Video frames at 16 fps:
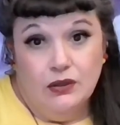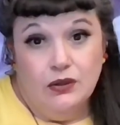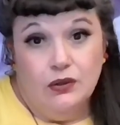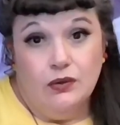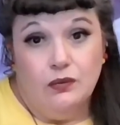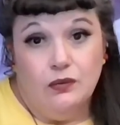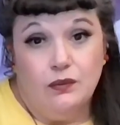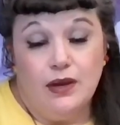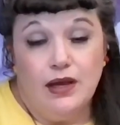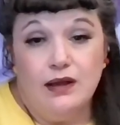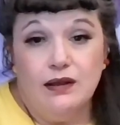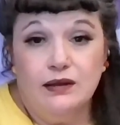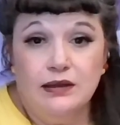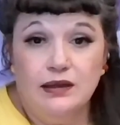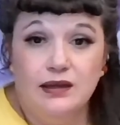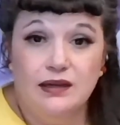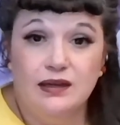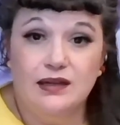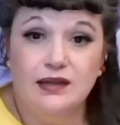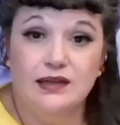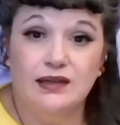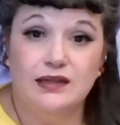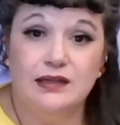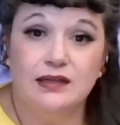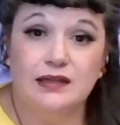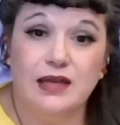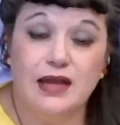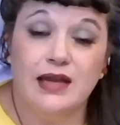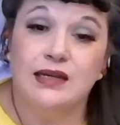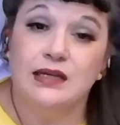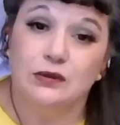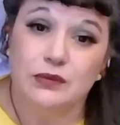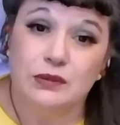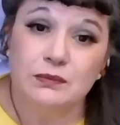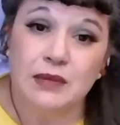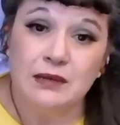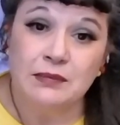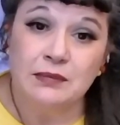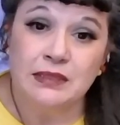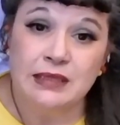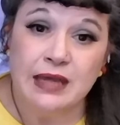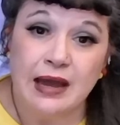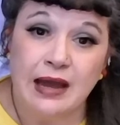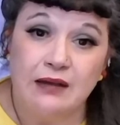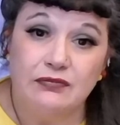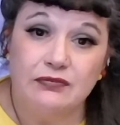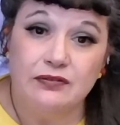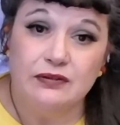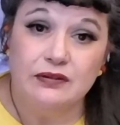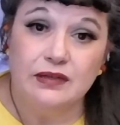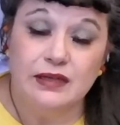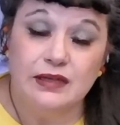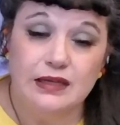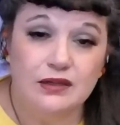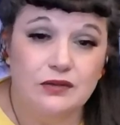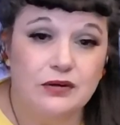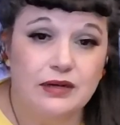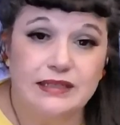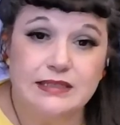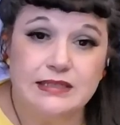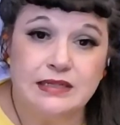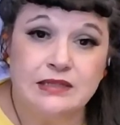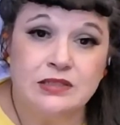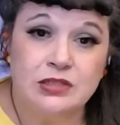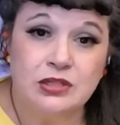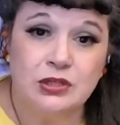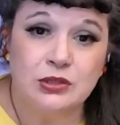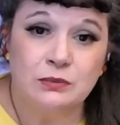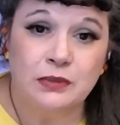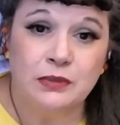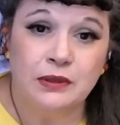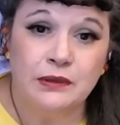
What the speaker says: Well, and he would make me laugh. He had a great sense of humor.